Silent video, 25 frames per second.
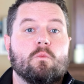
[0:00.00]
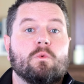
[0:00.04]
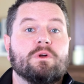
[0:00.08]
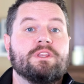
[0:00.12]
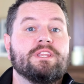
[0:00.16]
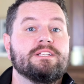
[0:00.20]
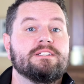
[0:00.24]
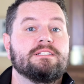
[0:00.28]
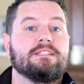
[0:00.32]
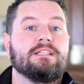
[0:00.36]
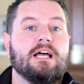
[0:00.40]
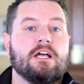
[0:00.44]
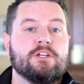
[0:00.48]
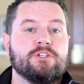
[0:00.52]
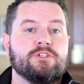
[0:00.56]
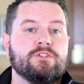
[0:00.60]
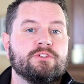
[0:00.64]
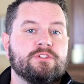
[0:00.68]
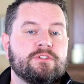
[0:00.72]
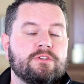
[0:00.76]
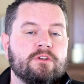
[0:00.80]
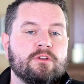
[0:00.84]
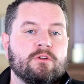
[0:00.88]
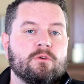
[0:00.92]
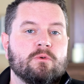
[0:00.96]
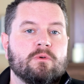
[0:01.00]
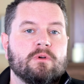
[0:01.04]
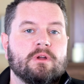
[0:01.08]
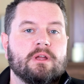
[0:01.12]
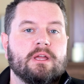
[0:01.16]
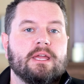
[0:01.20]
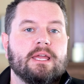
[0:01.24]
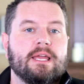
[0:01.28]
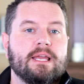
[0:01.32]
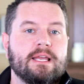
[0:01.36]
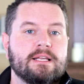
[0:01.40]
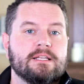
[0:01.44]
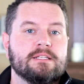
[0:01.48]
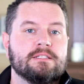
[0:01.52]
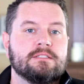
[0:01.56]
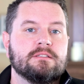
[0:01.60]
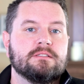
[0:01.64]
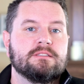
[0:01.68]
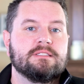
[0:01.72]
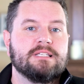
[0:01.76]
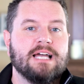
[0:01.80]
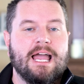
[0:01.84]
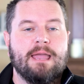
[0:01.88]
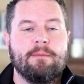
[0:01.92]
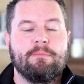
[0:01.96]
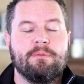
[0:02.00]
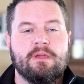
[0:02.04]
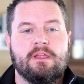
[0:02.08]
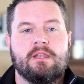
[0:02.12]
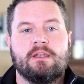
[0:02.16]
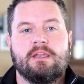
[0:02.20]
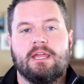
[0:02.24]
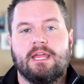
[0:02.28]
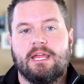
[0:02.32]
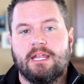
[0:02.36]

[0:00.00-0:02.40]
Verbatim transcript: What this allows you to do is type in